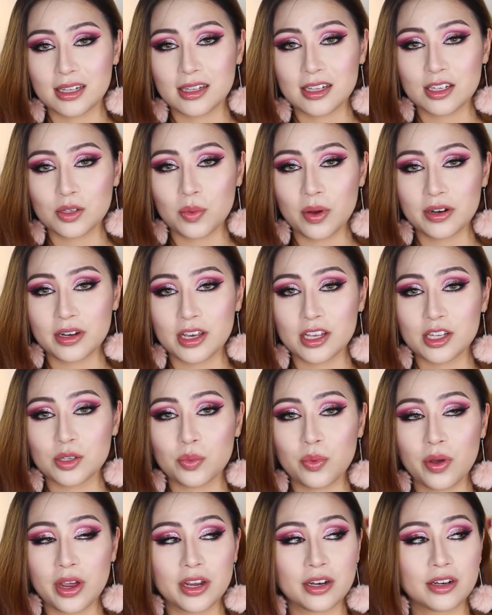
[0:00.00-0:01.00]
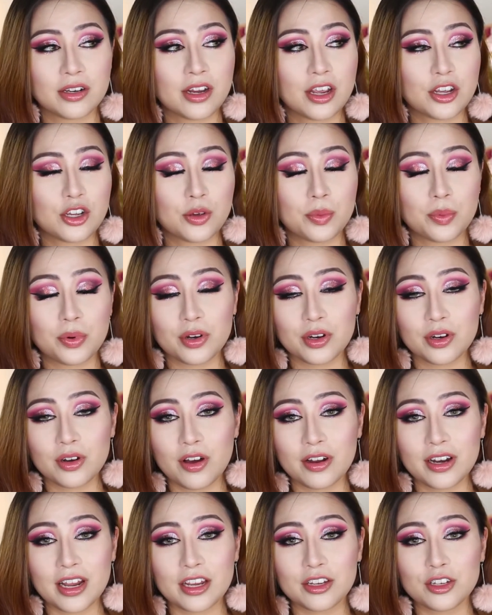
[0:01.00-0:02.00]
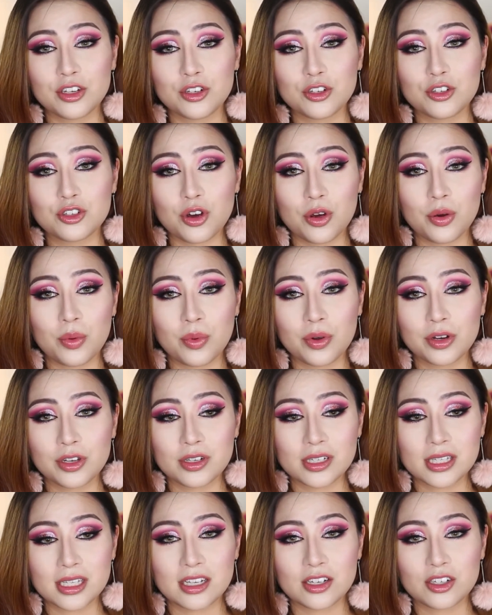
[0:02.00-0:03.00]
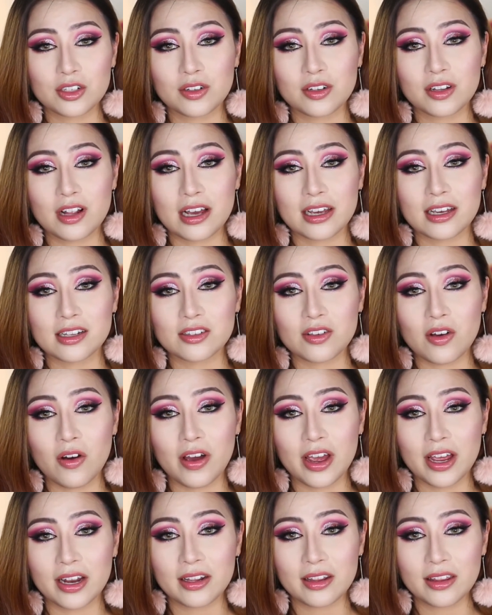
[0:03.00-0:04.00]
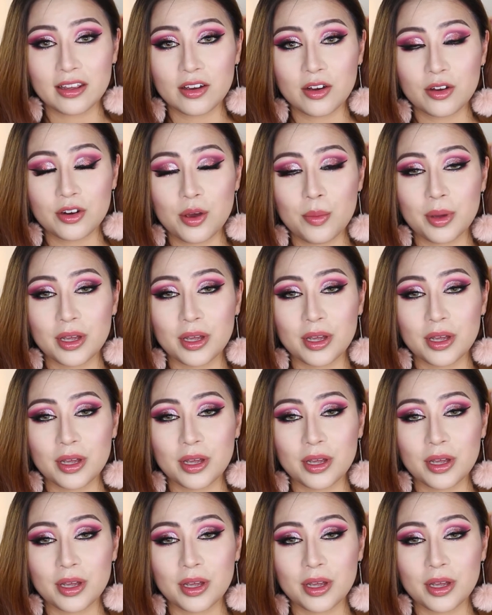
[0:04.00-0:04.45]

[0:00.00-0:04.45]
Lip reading: This one is when you put it on and you don't want your skin to look like it's got anything on it,